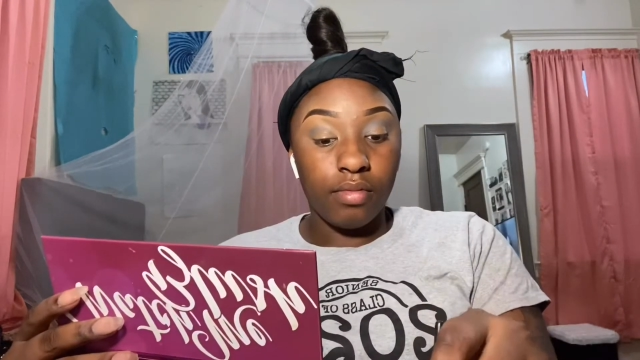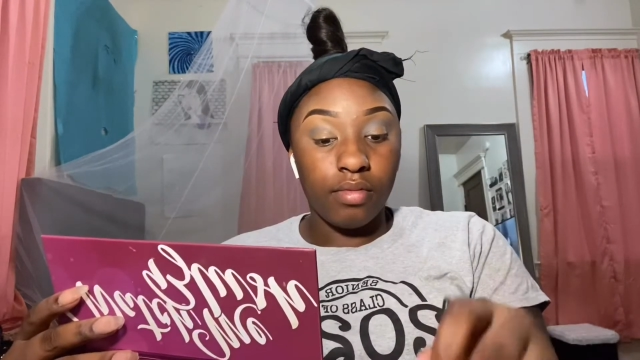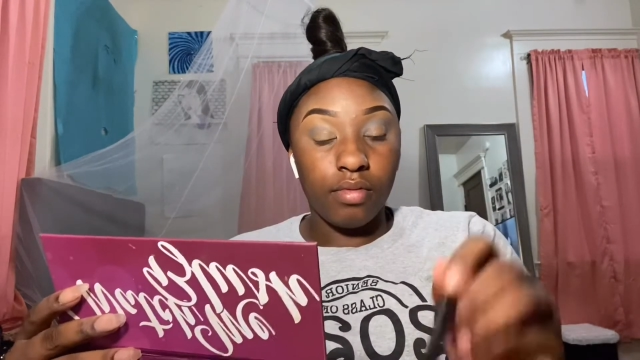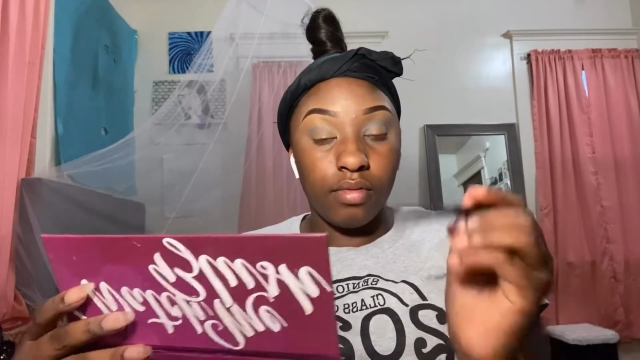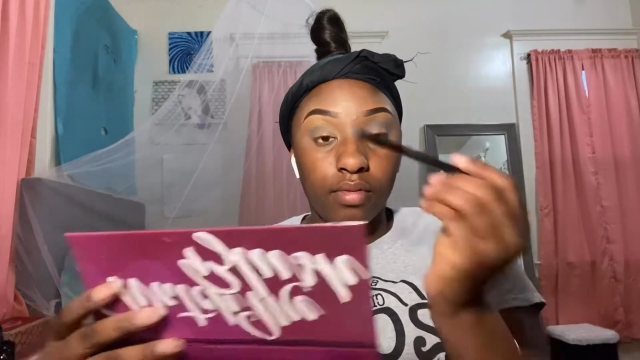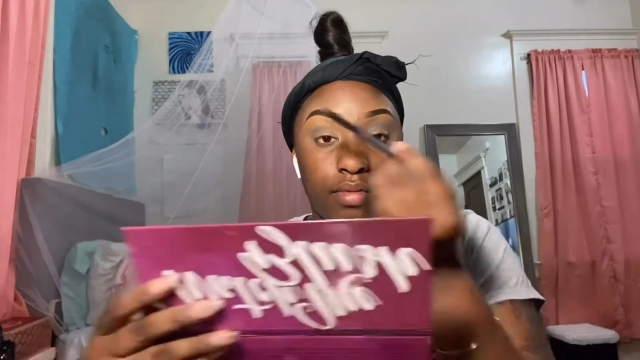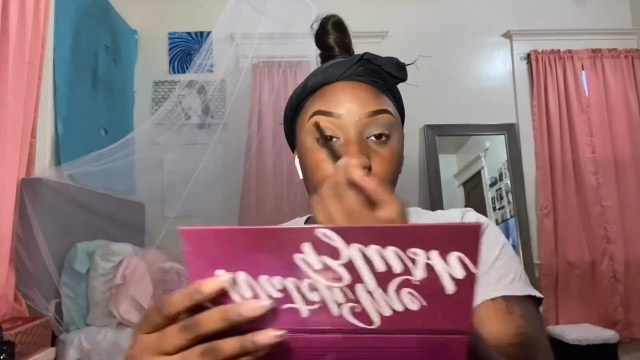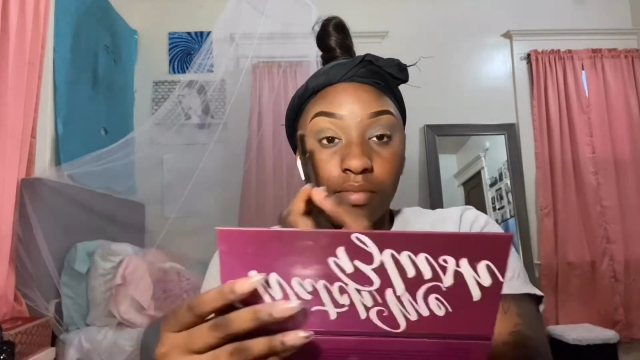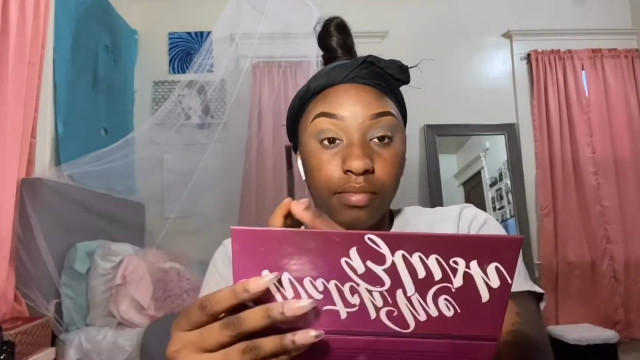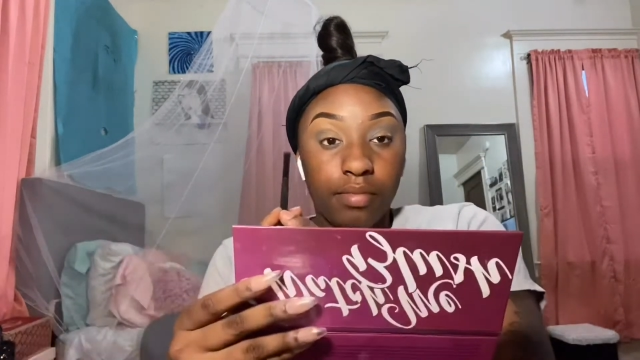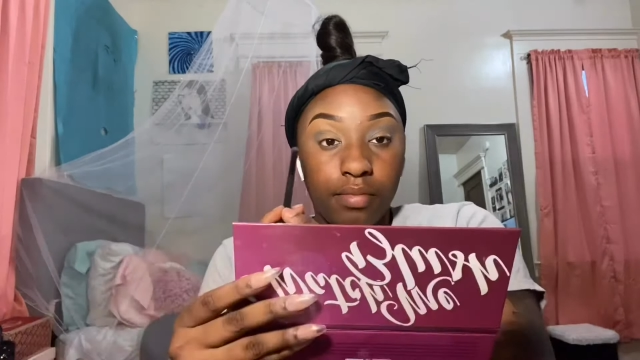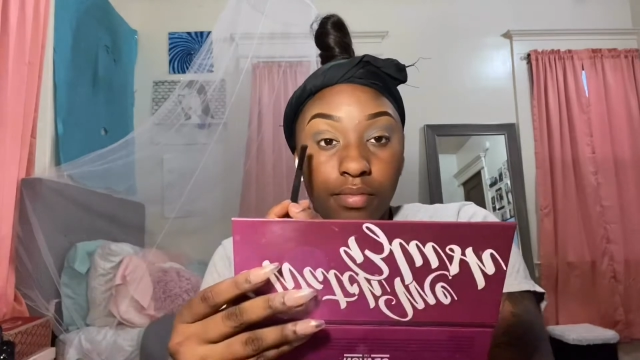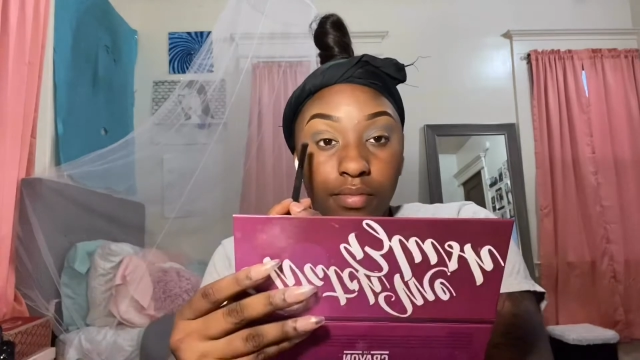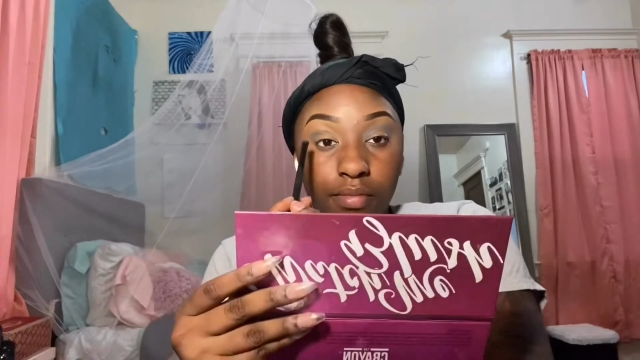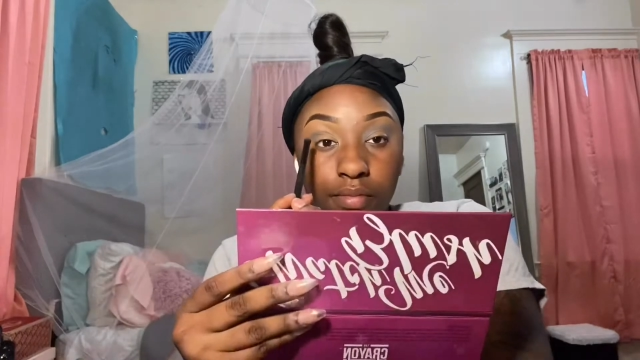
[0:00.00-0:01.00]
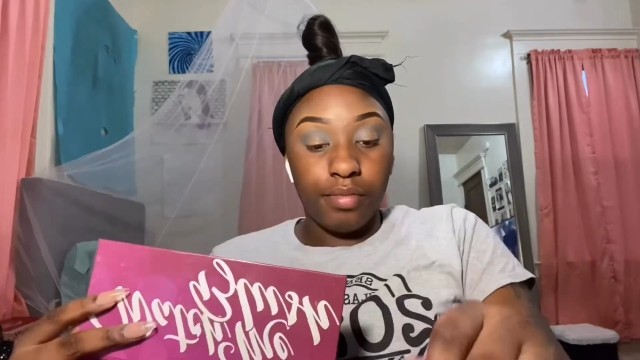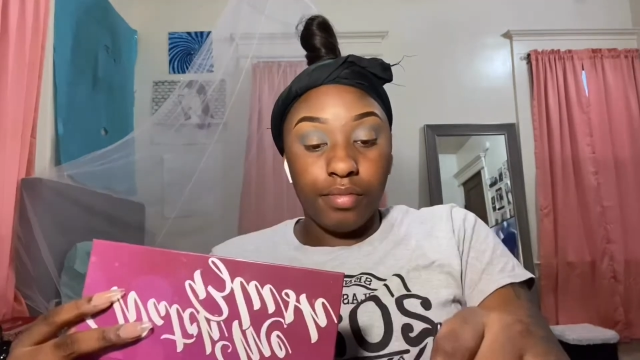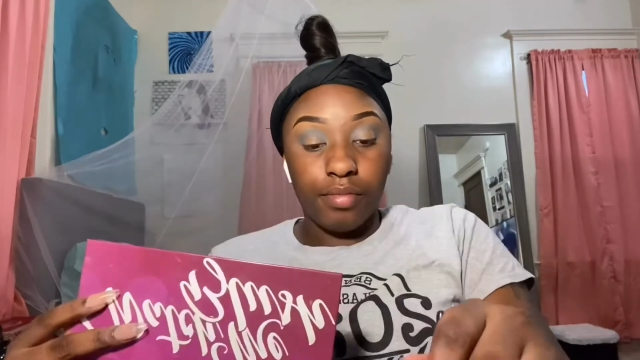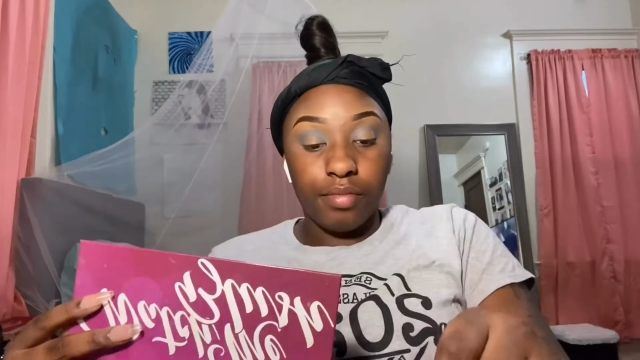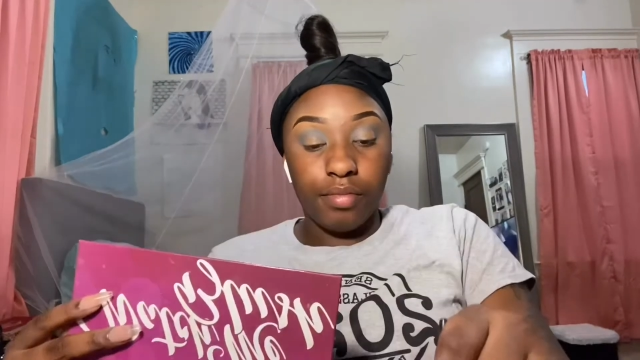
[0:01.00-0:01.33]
to buff it in,